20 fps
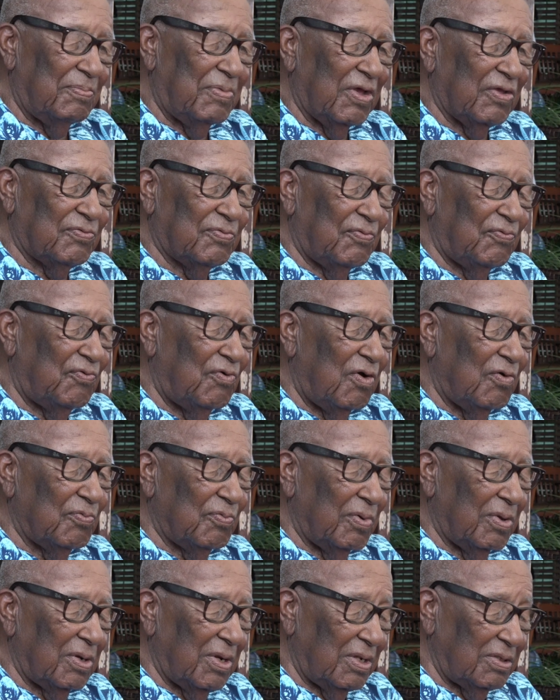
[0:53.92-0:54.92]
Best
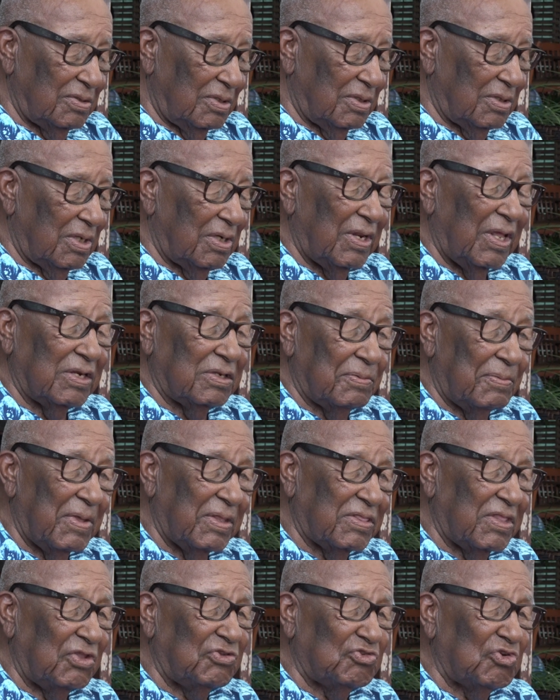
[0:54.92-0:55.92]
performance, I'd like to
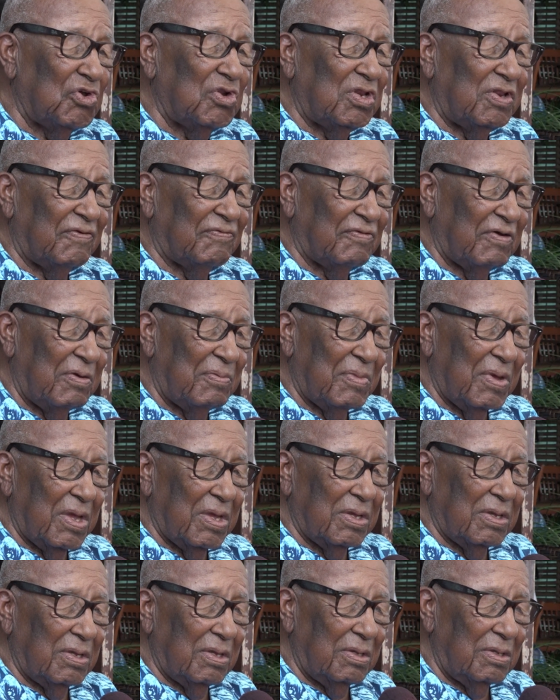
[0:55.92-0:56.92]
make that jointly, if I
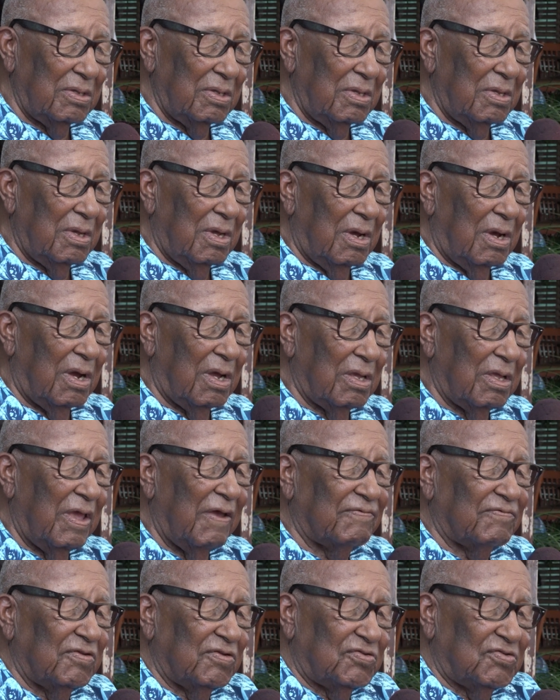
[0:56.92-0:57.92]
may. I
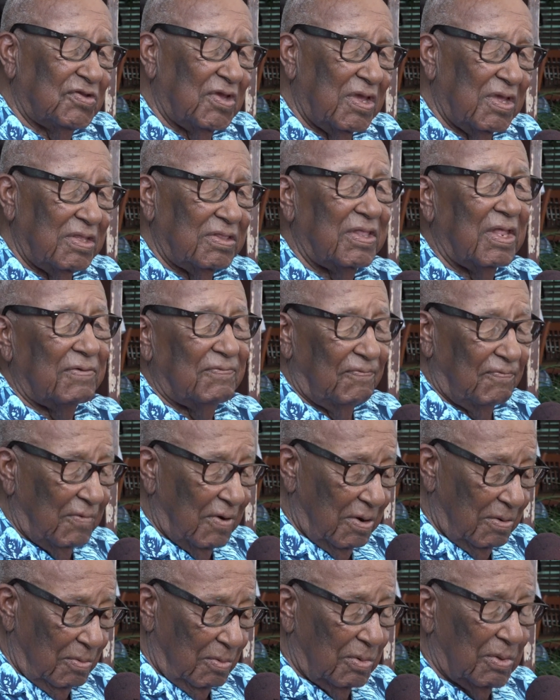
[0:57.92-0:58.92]
have to say that
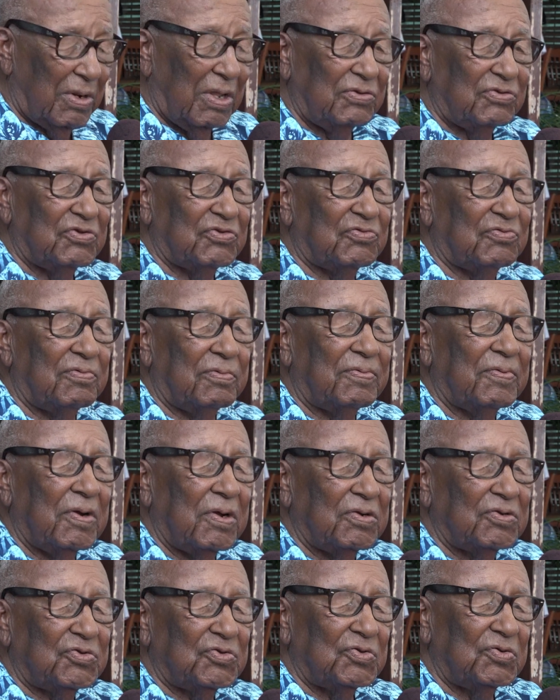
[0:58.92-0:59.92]
great one I just
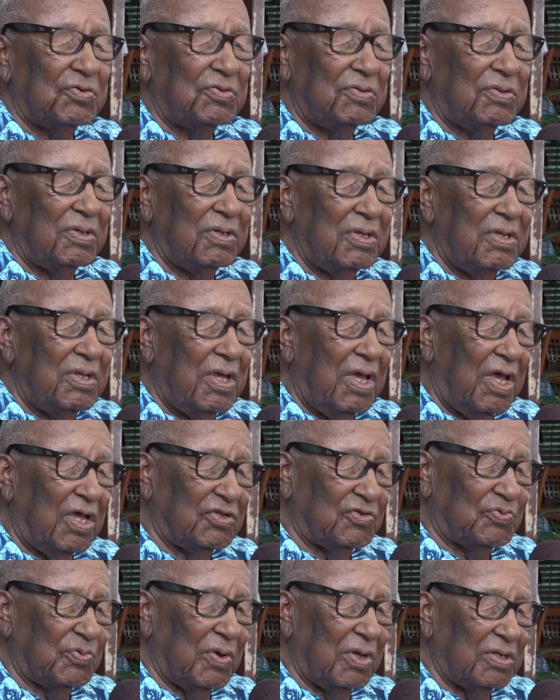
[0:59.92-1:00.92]
referred to,
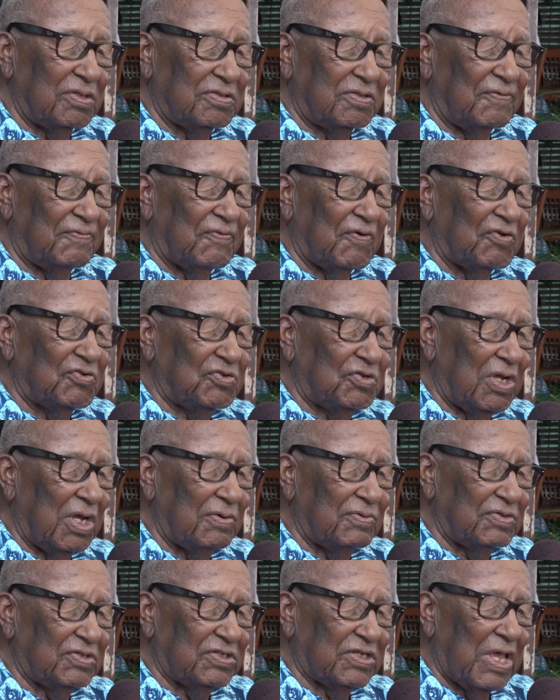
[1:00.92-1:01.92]
as well as the first year I
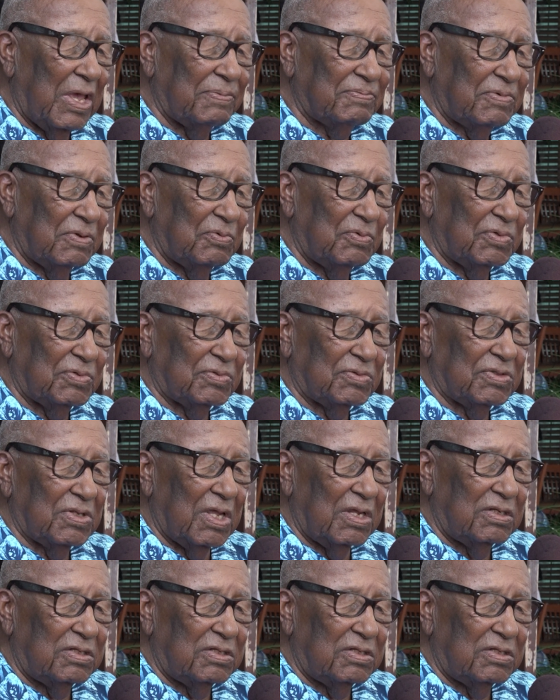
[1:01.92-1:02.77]
was captain, which was